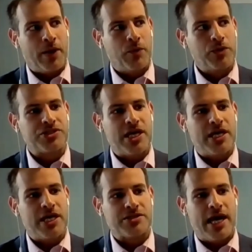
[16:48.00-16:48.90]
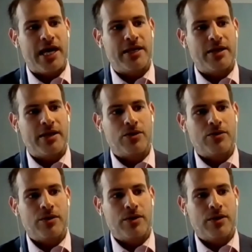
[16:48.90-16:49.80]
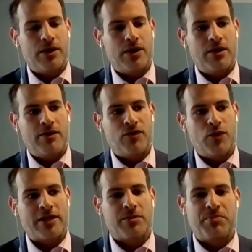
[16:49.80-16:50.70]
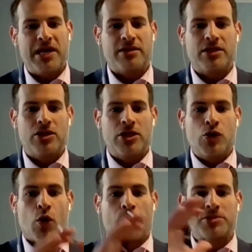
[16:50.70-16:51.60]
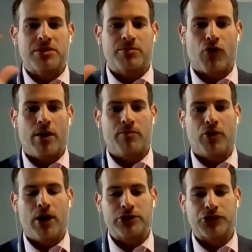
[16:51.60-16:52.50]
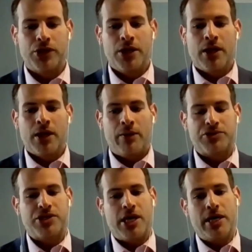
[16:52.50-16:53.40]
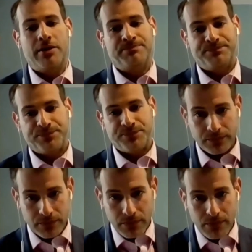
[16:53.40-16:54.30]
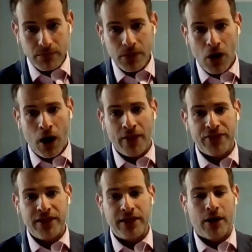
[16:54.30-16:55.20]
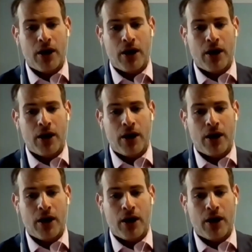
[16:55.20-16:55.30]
would say is that if you had to paint an enormously broad brush, I would say on the